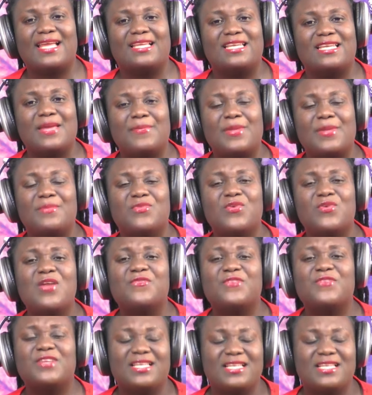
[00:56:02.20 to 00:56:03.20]
that be me
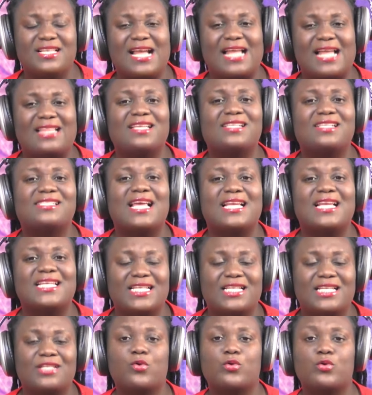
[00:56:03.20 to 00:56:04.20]
we fit I think said
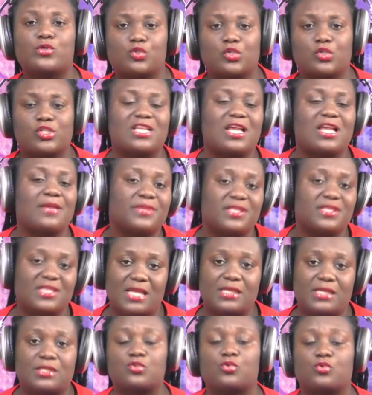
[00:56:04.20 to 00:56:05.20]
dele no social
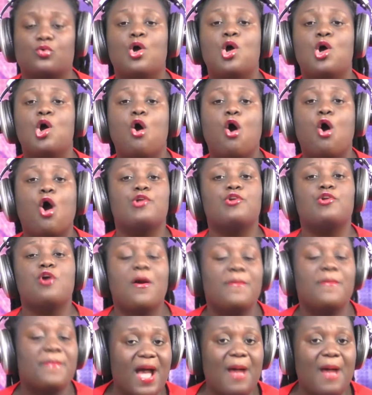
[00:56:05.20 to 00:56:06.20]
media no so or
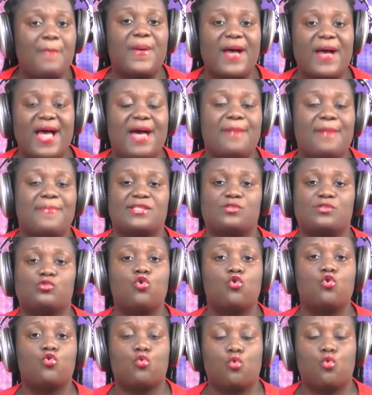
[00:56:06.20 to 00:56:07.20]
your papa but
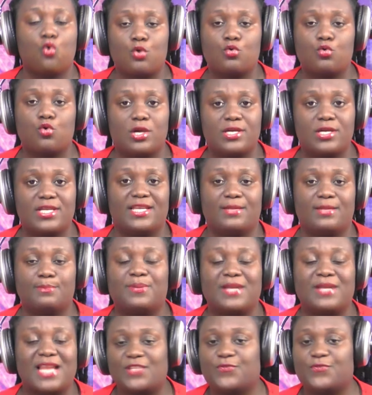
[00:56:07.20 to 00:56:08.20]
uko ne
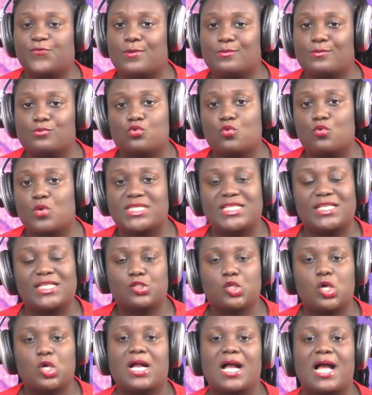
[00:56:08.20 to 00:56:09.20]
platform so or
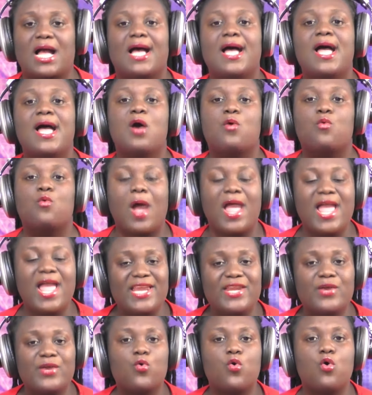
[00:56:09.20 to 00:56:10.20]
TikToker
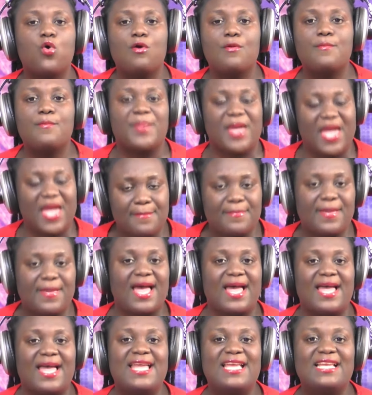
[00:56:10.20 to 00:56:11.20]
why na ho
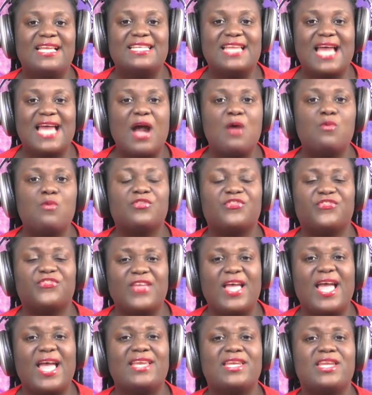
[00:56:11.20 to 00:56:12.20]
bema na wo
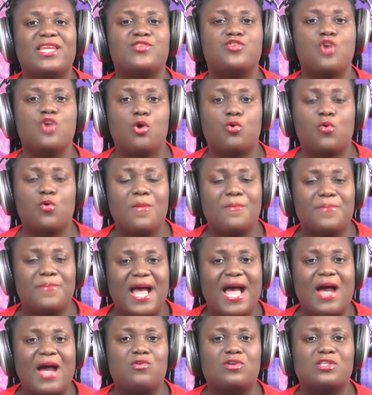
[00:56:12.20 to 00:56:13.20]
share ne nyonko
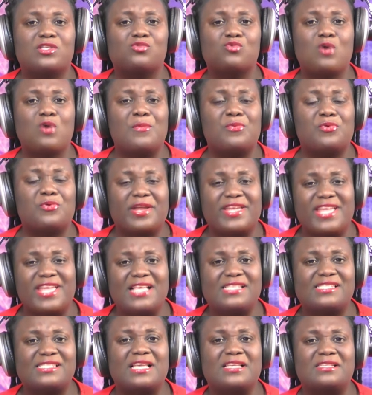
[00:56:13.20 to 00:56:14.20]
ba wo so om ko
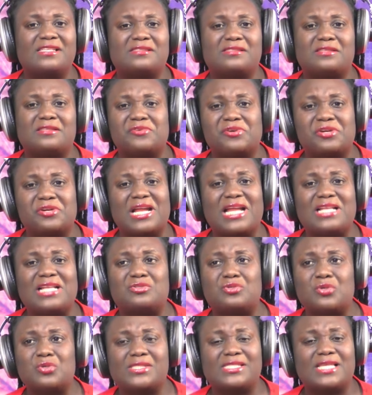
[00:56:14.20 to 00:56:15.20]
yes
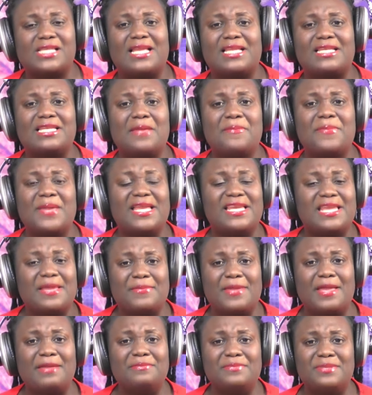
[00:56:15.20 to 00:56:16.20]
surrogate you said
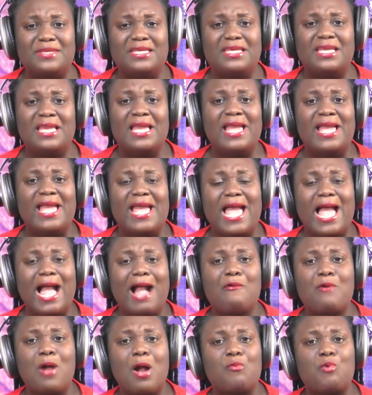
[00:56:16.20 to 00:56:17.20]
debe bi
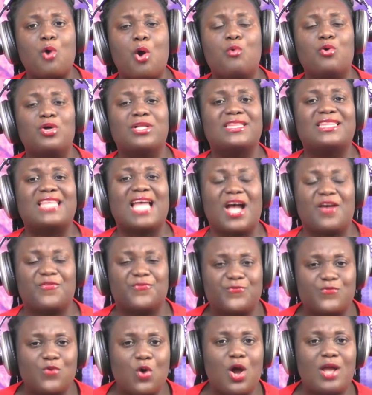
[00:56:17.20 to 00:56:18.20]
akwakwa wo
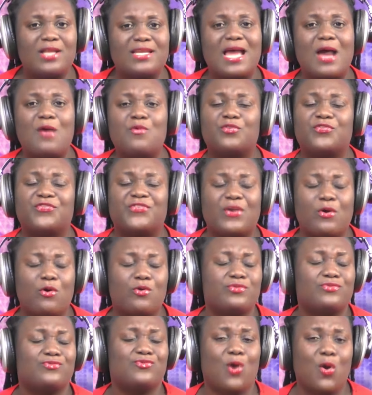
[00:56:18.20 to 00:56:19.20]
ntafo na wo share
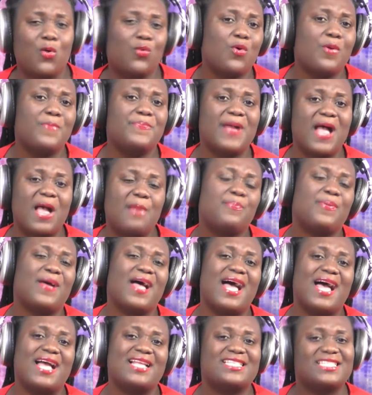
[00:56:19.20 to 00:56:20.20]
onyonko ba
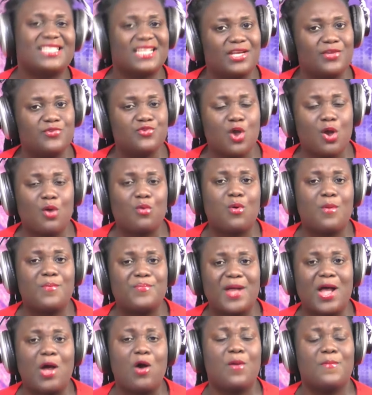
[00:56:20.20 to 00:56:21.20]
pa che ne nyonko
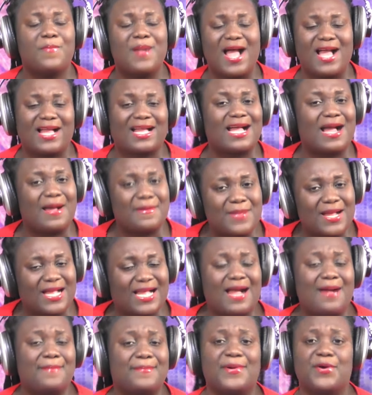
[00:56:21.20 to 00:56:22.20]
ba o ba kama
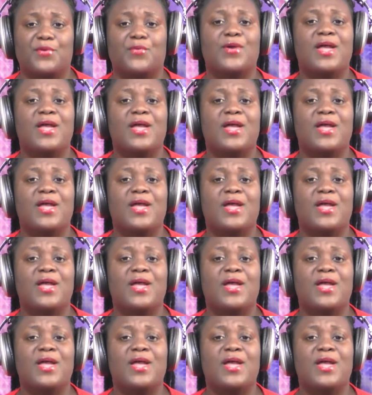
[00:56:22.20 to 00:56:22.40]
kama